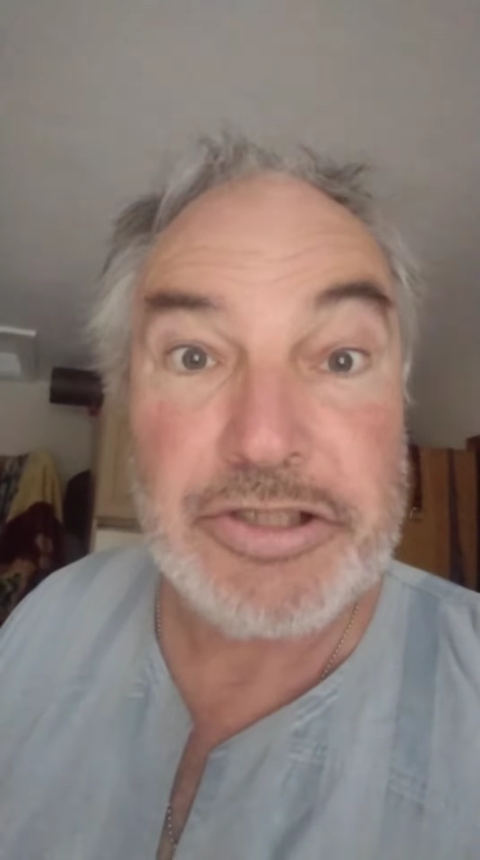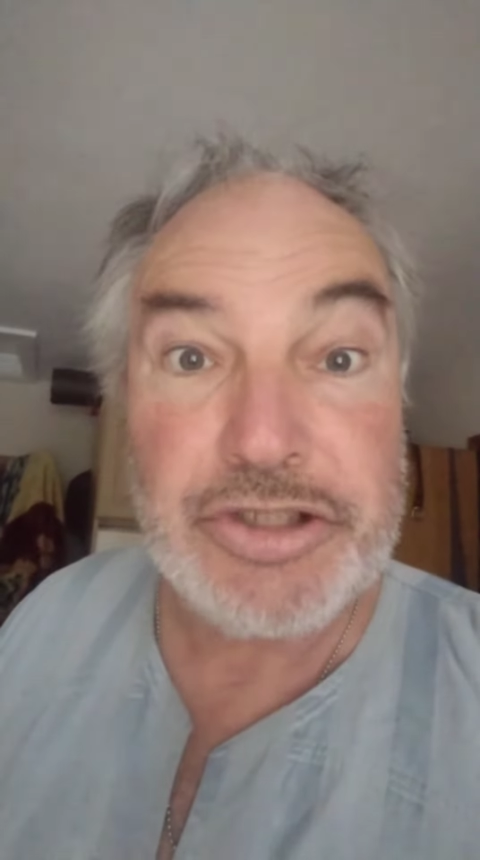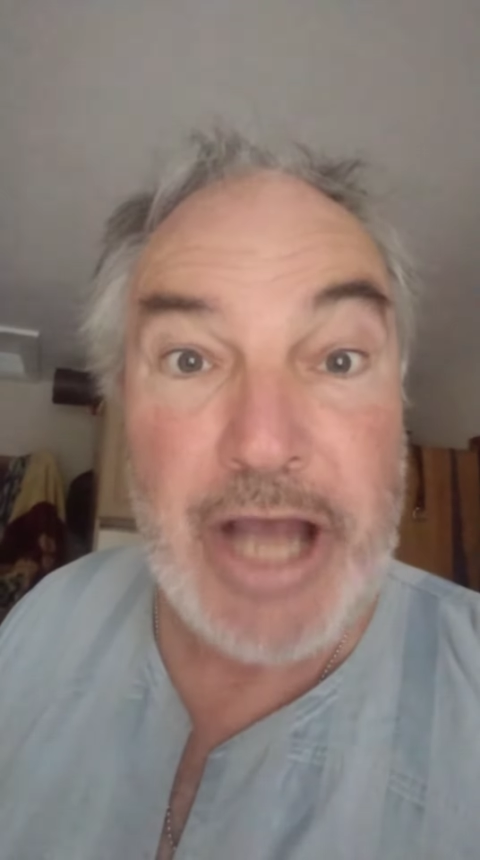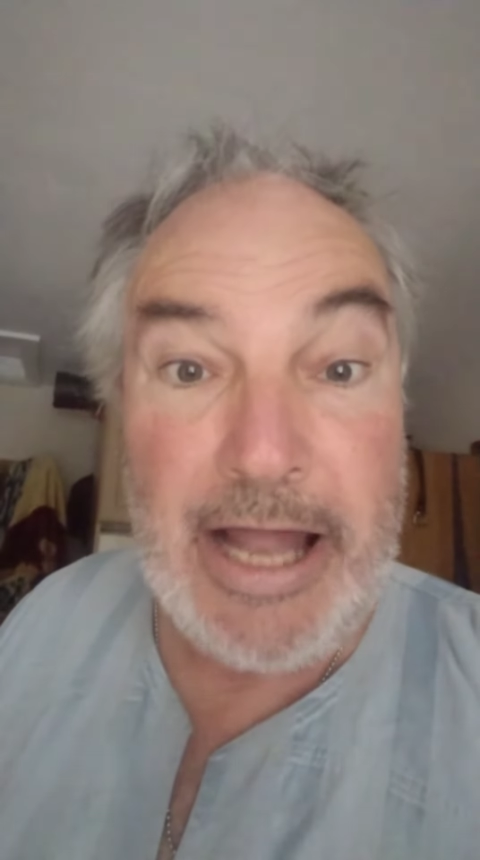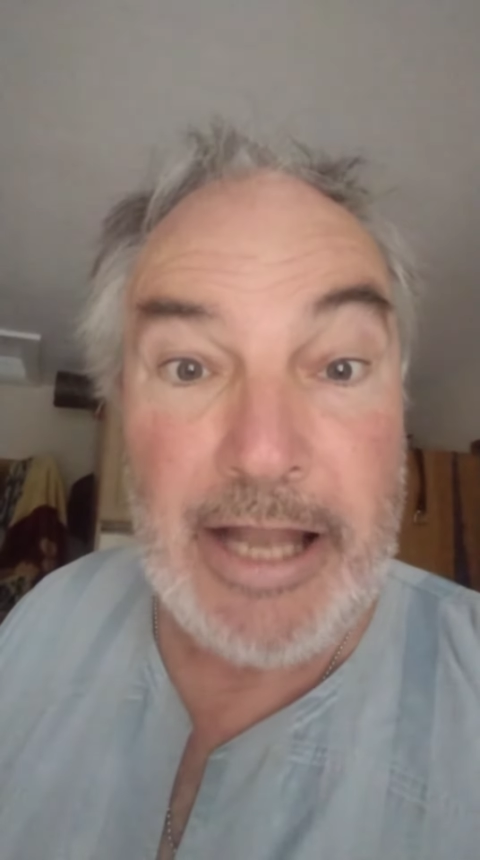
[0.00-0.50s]

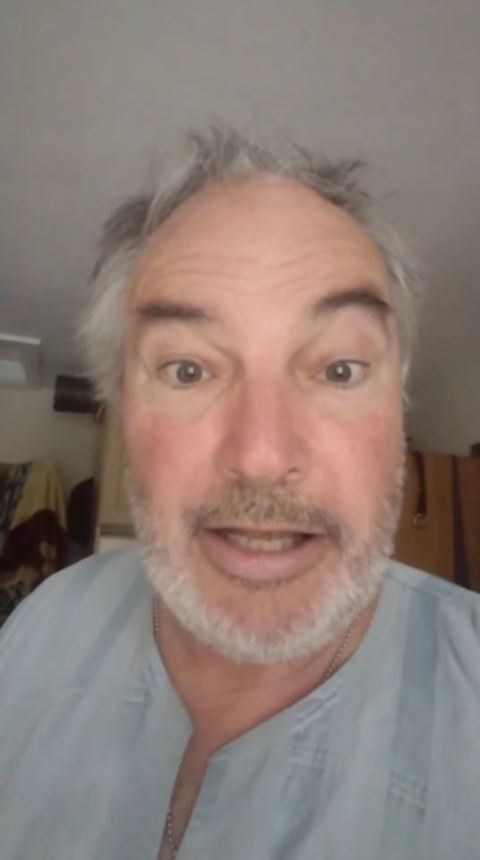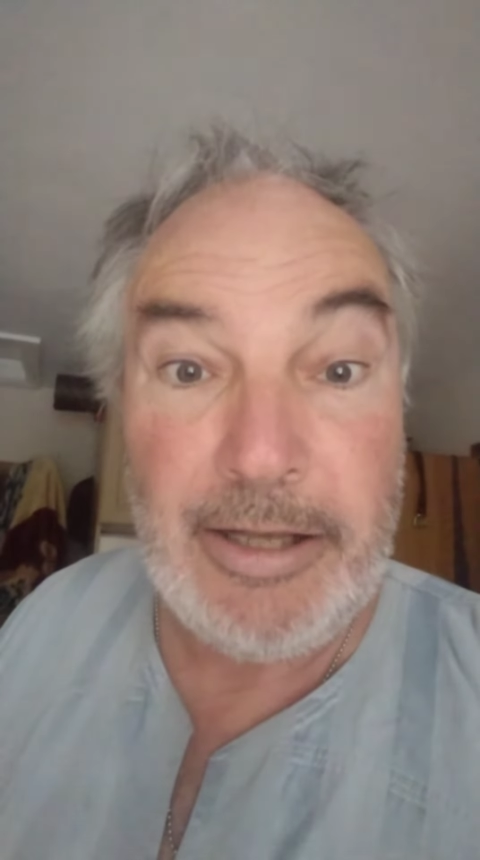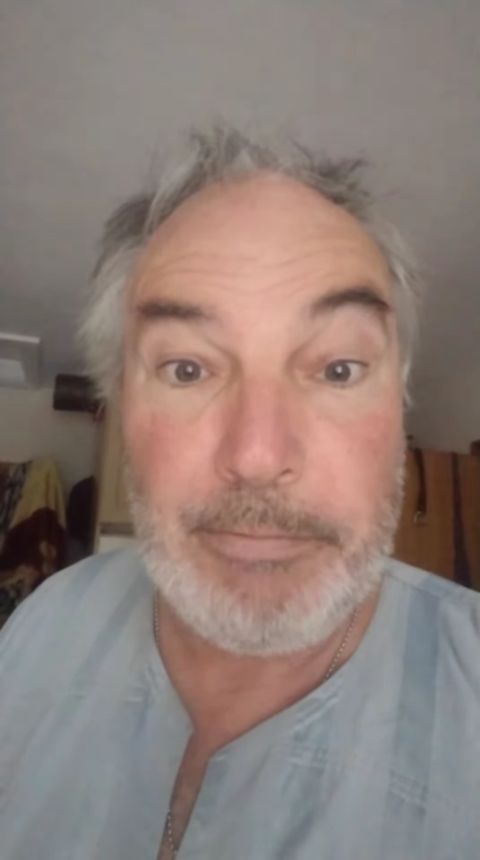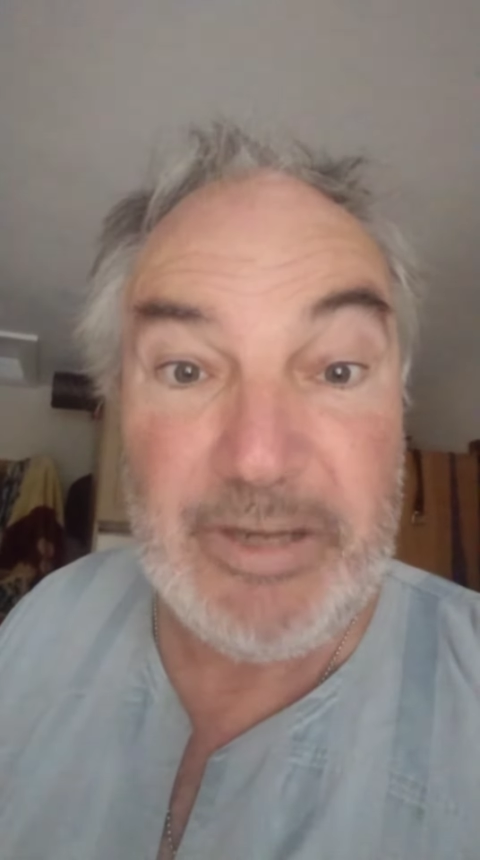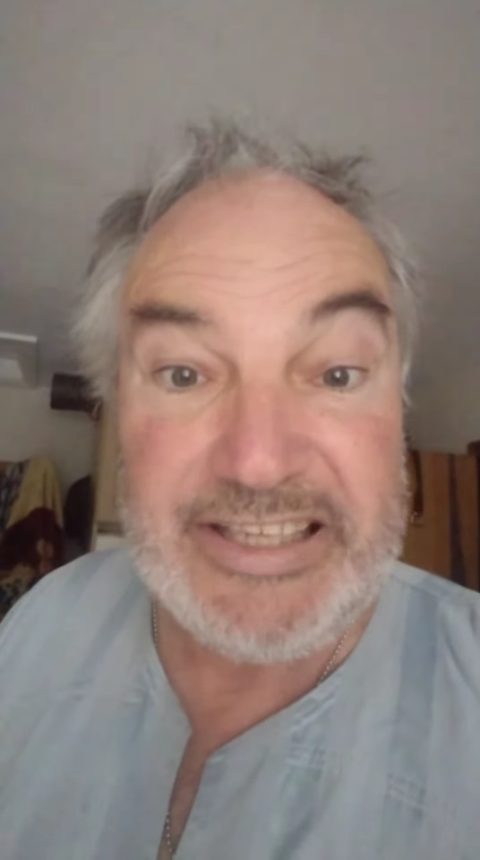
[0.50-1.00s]

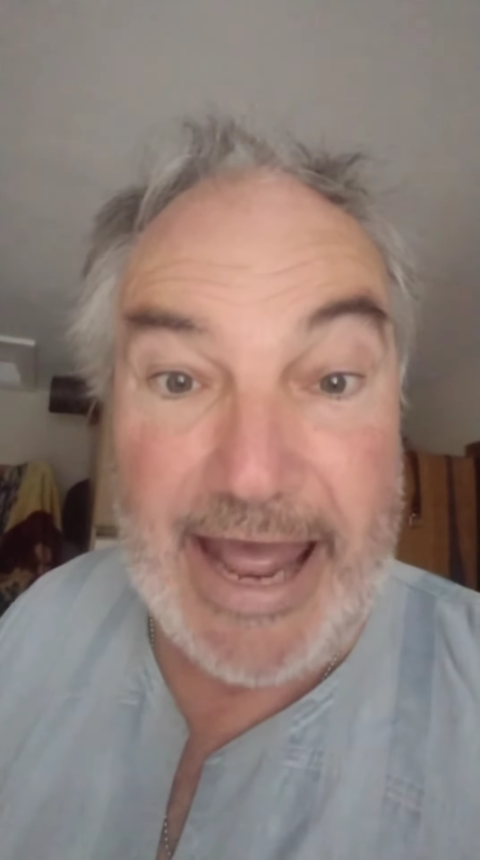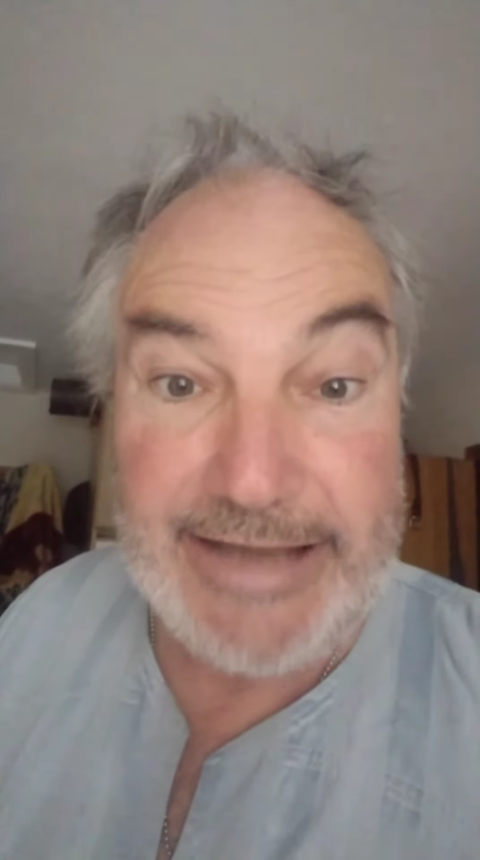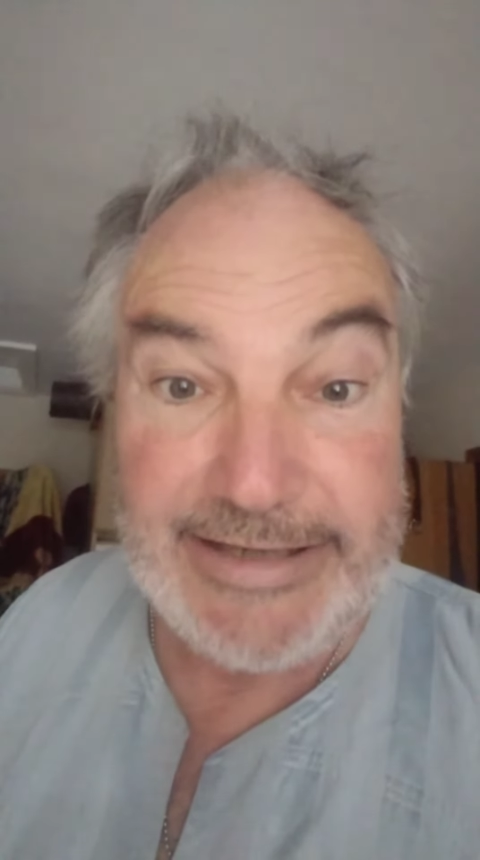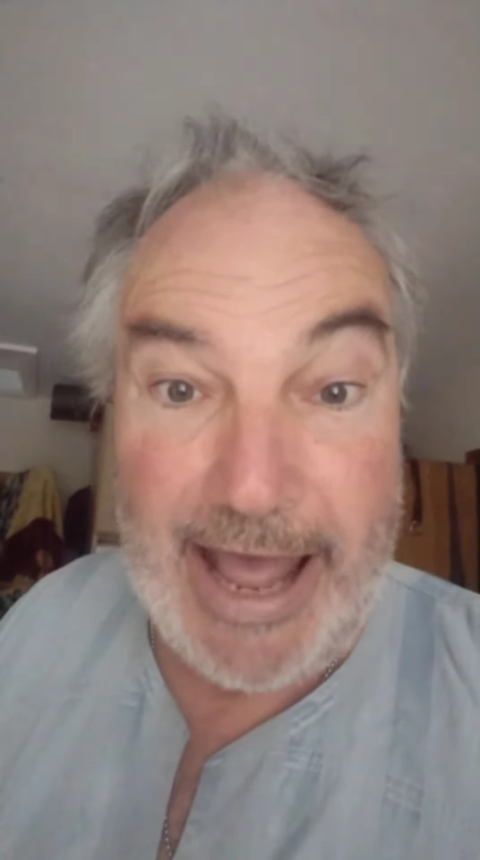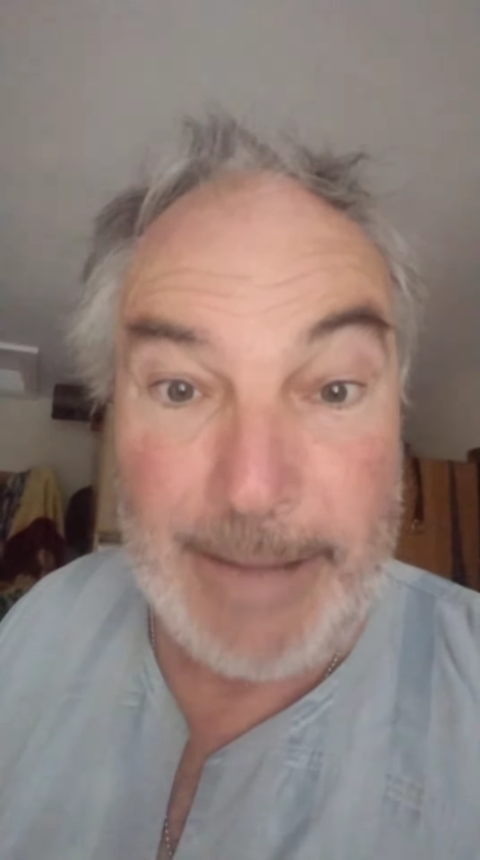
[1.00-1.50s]
Shall
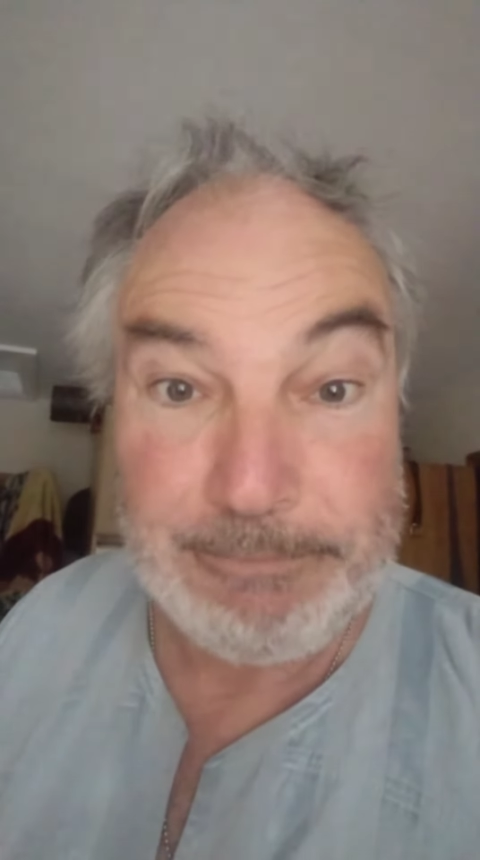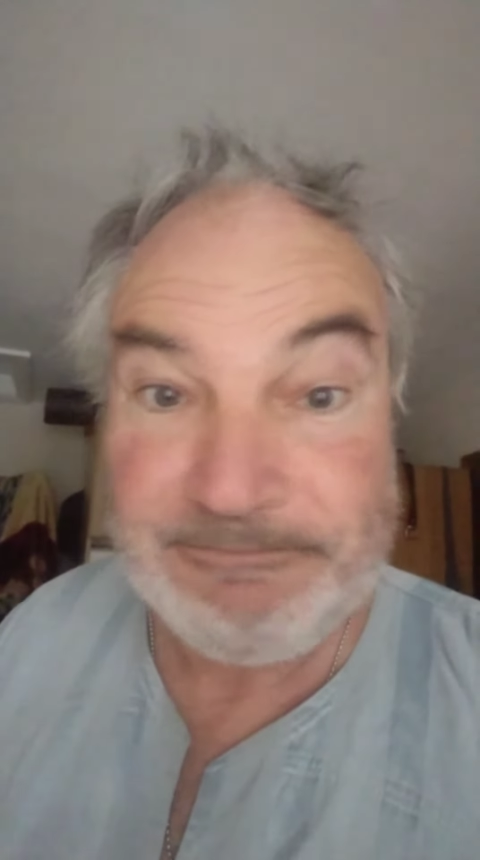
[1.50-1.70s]
batata.